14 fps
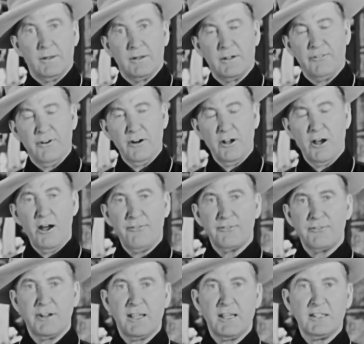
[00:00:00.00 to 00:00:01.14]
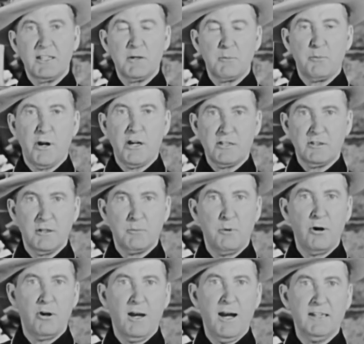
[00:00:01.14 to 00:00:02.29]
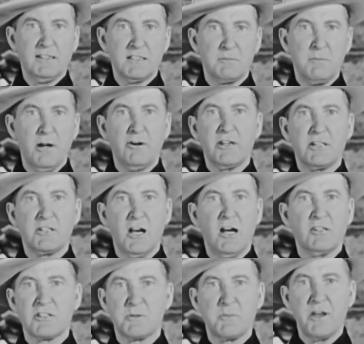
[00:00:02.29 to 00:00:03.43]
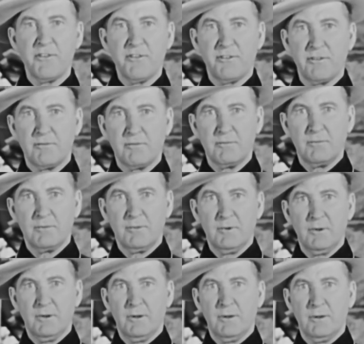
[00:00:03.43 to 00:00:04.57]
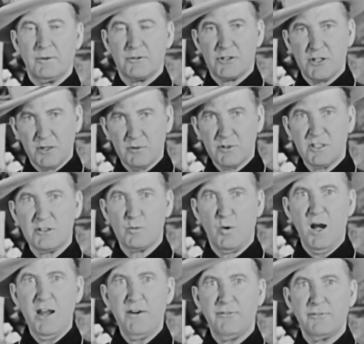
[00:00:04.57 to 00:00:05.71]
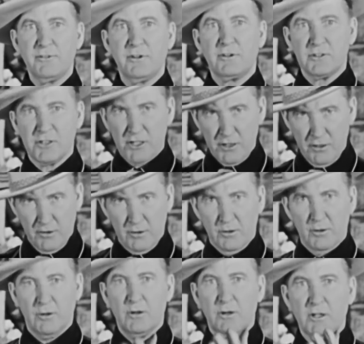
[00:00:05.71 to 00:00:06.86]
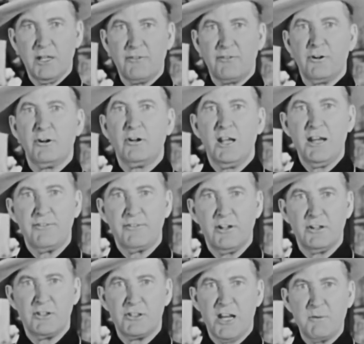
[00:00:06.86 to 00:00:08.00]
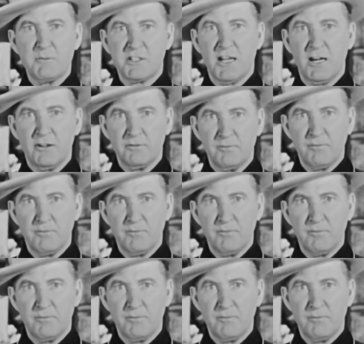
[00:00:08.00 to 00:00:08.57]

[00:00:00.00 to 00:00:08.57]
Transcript: that very often they get the impression that Pocahontas married John Smith, that she was his wife, and that she lived her life there in Jamestown.